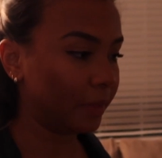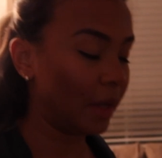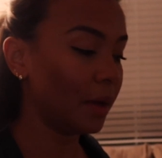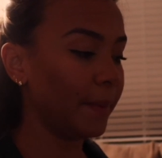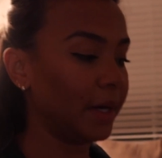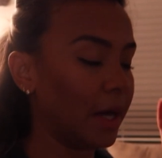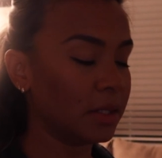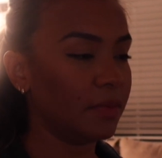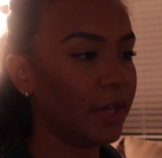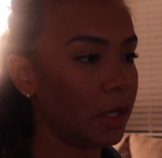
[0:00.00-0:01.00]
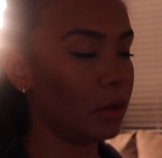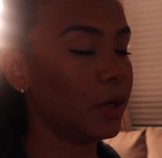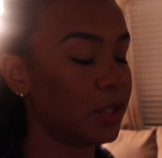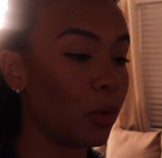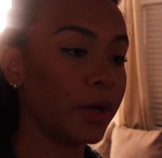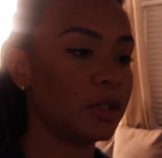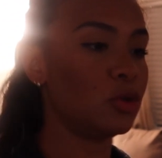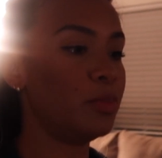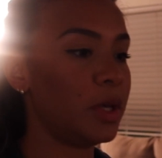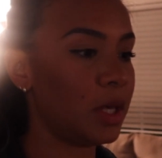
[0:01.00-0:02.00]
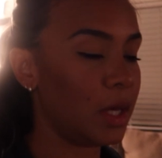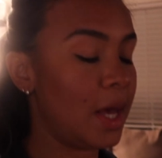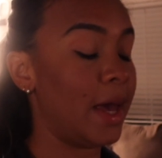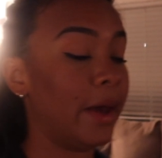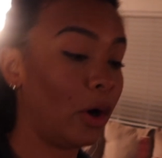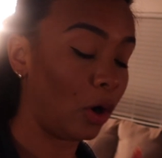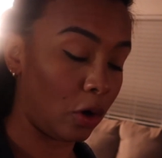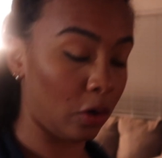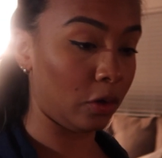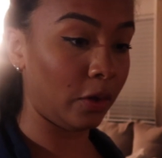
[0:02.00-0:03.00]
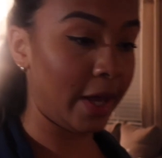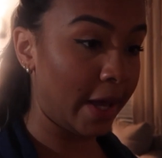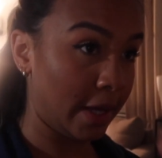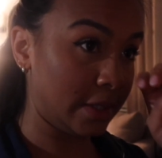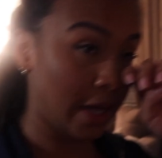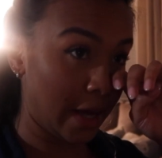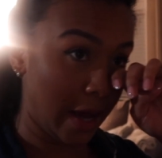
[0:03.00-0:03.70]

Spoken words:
I think my next video is going to be a haul, and I